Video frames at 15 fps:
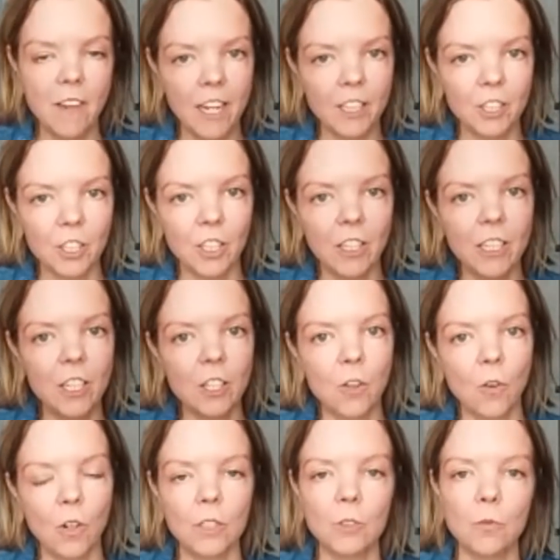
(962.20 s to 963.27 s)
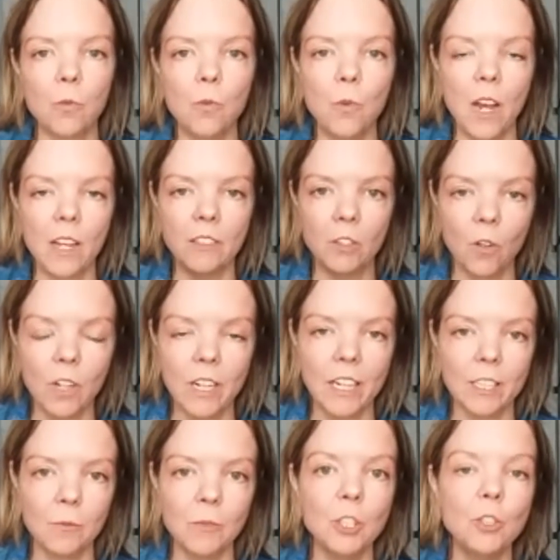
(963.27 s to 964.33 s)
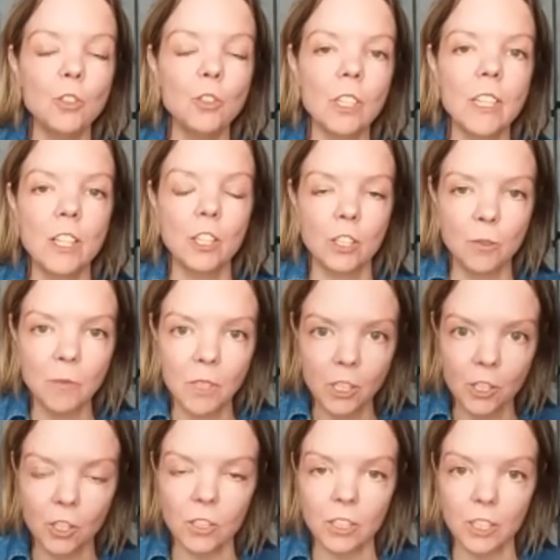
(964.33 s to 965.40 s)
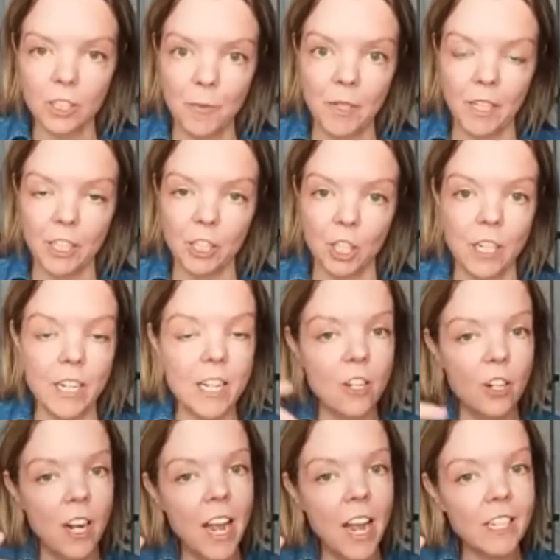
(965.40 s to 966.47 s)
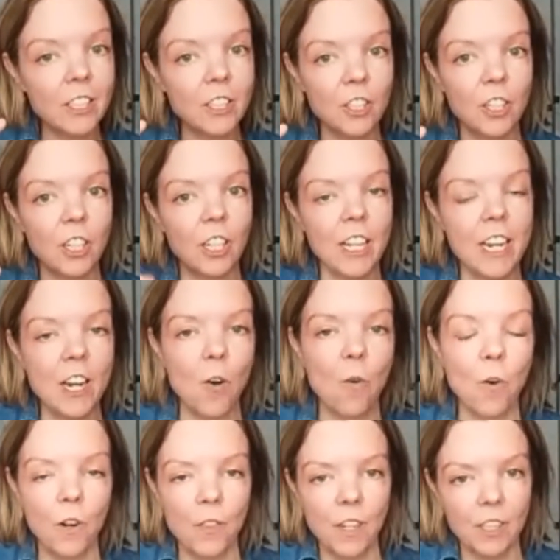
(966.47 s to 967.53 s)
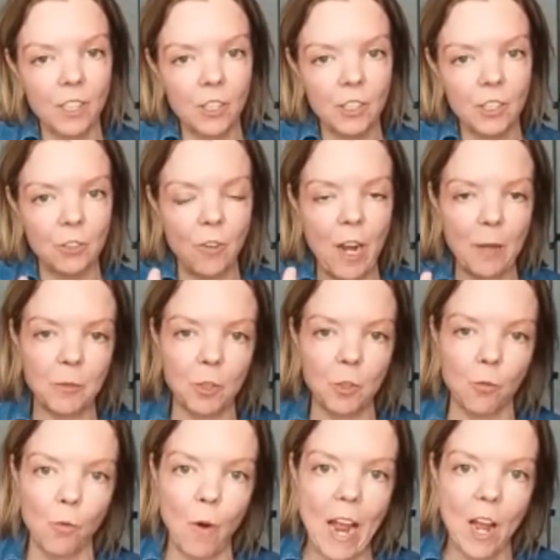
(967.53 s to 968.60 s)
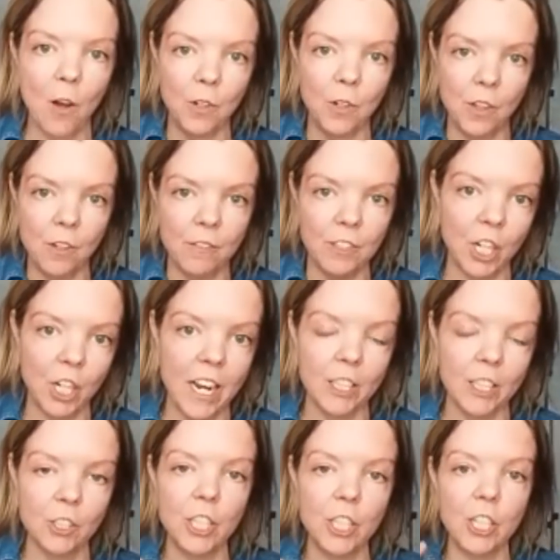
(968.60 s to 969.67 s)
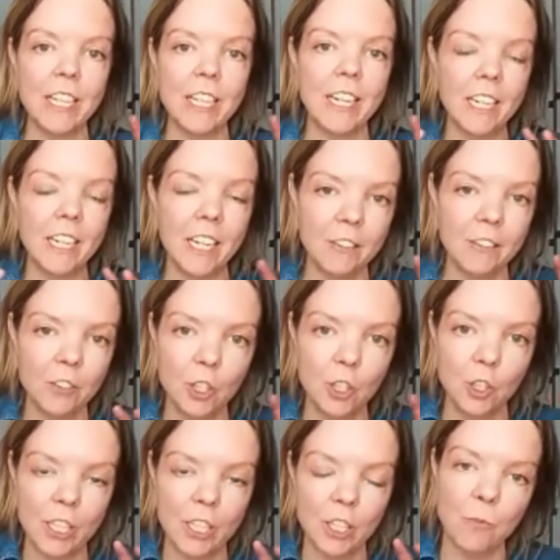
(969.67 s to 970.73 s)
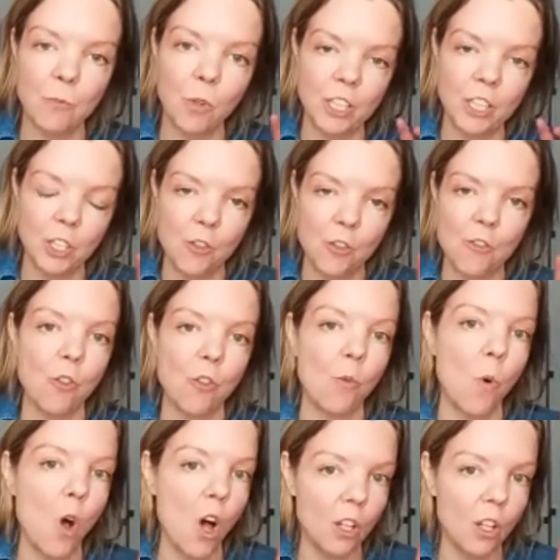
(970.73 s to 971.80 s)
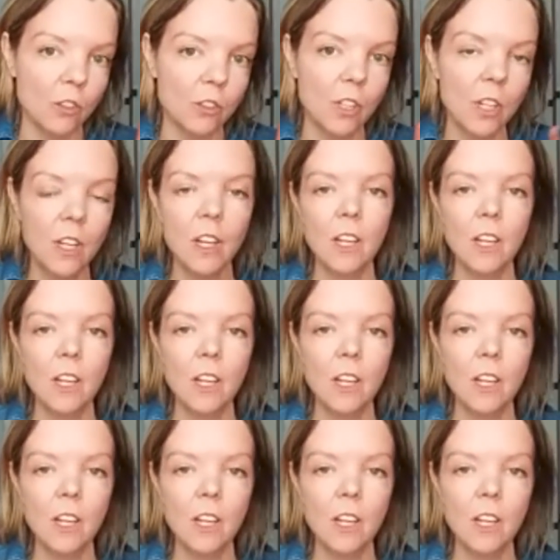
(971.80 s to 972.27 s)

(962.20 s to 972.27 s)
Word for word: vaginal intercourse who has orgasms, usually there's some clitoral stimulation, either externally or the clitoris wraps around the vagina, so you're getting kind of stretch and pressure through the walls.